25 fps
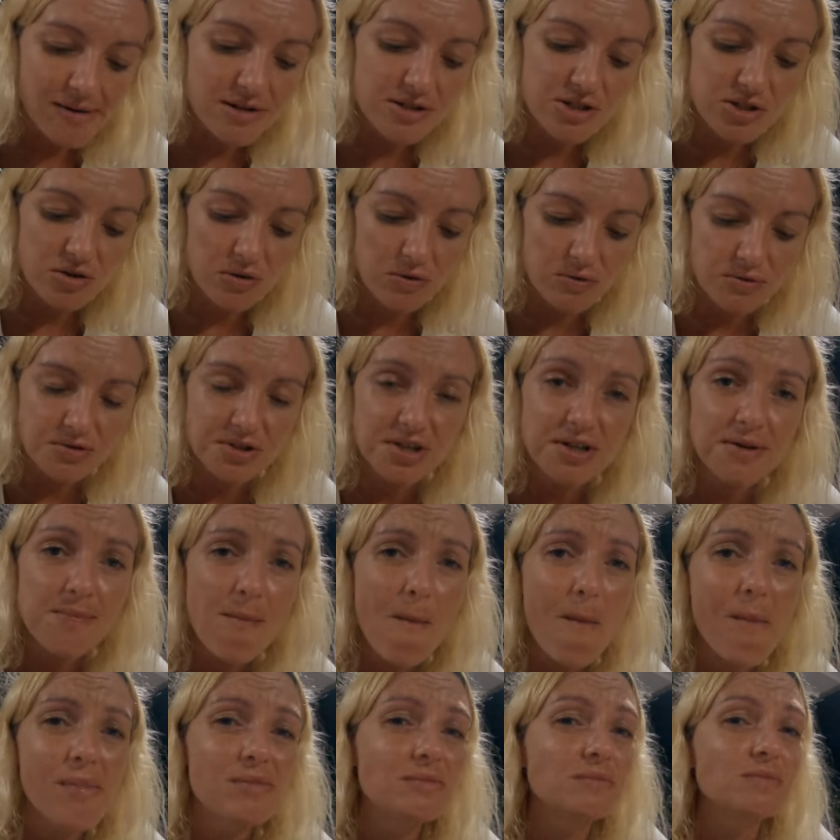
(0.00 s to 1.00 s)
Salty,
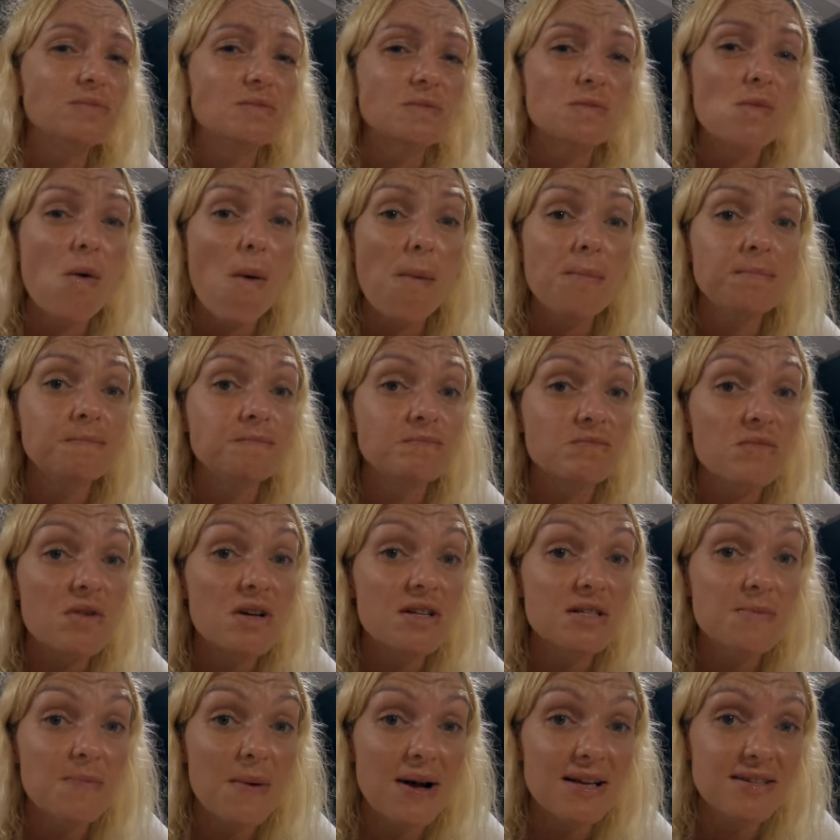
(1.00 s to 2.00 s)

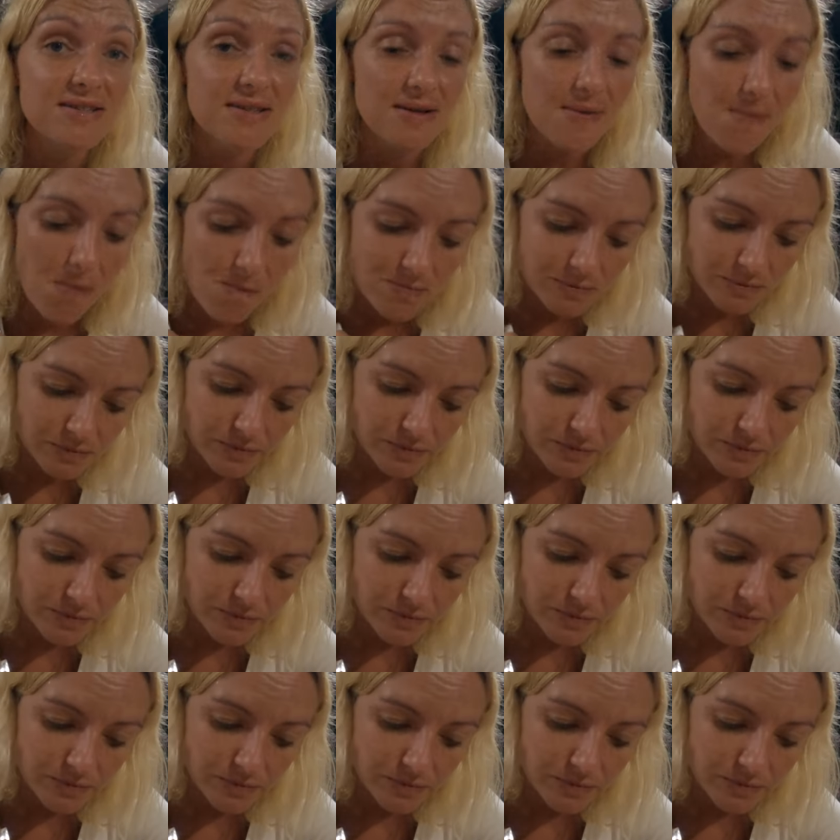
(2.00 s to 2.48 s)
spicy,